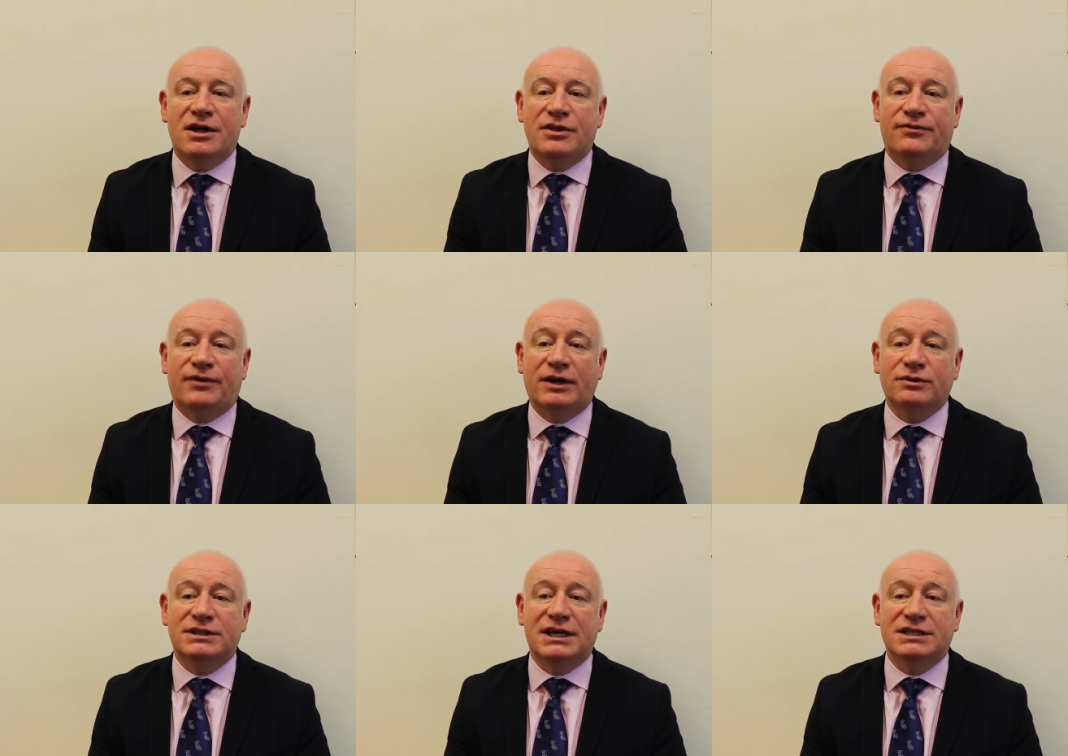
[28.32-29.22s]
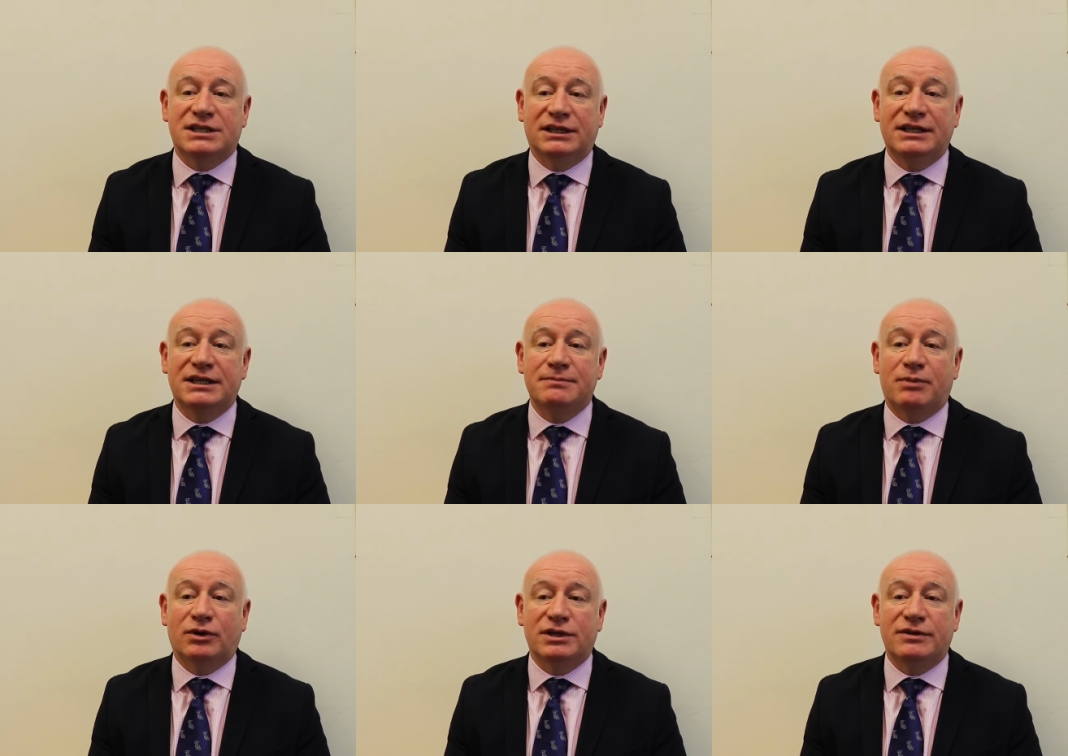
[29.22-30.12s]
The faculty is the leading
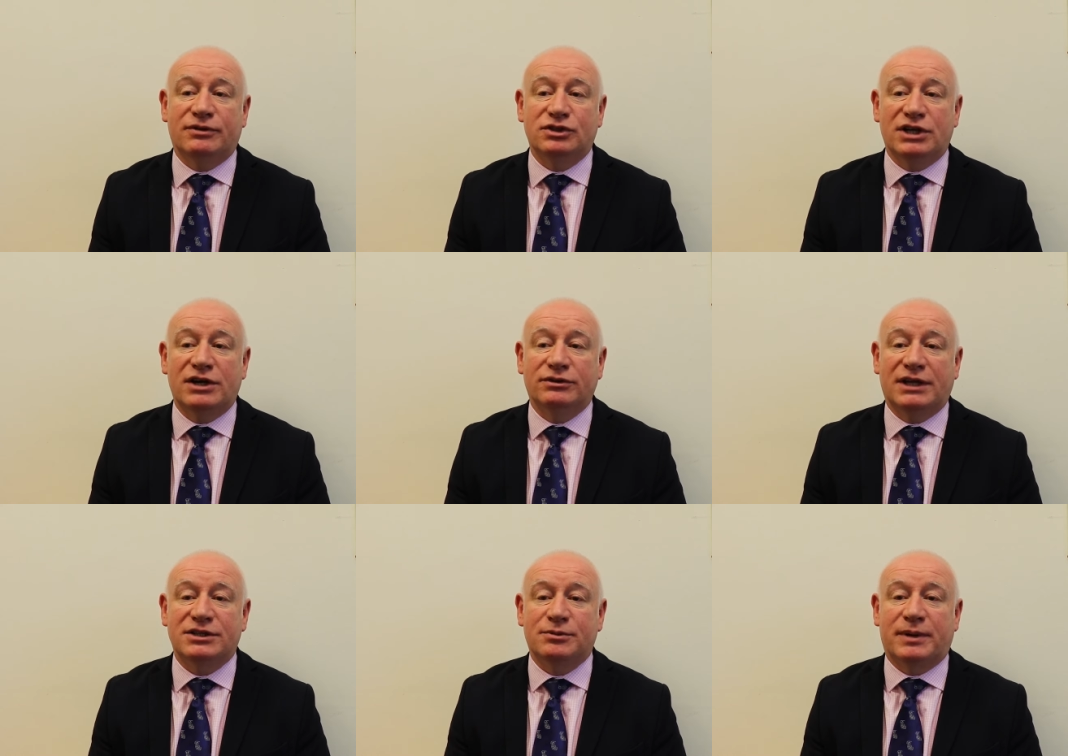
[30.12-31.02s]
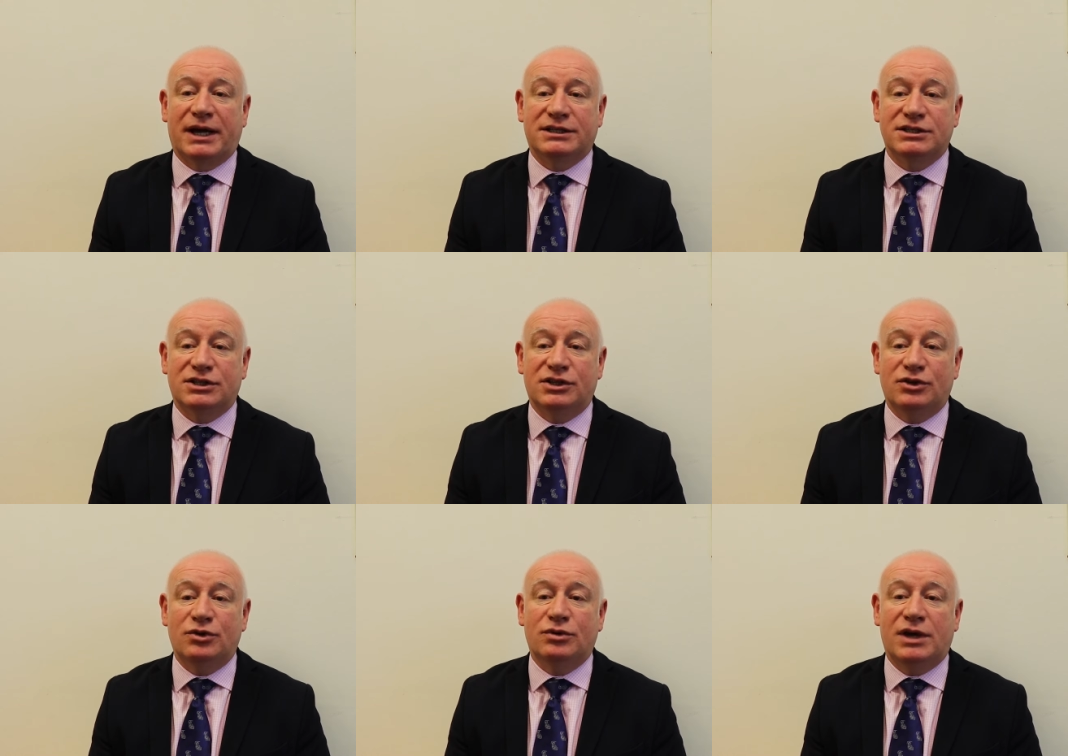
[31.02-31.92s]
body for general dental practice in
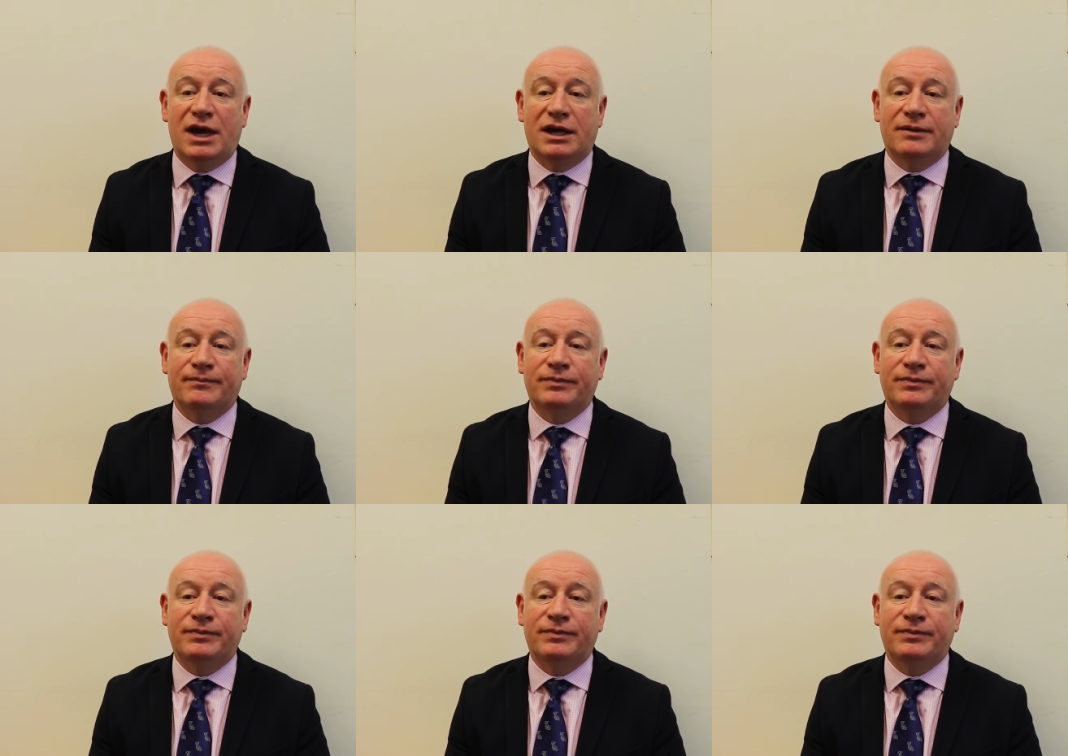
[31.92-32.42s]
the UK.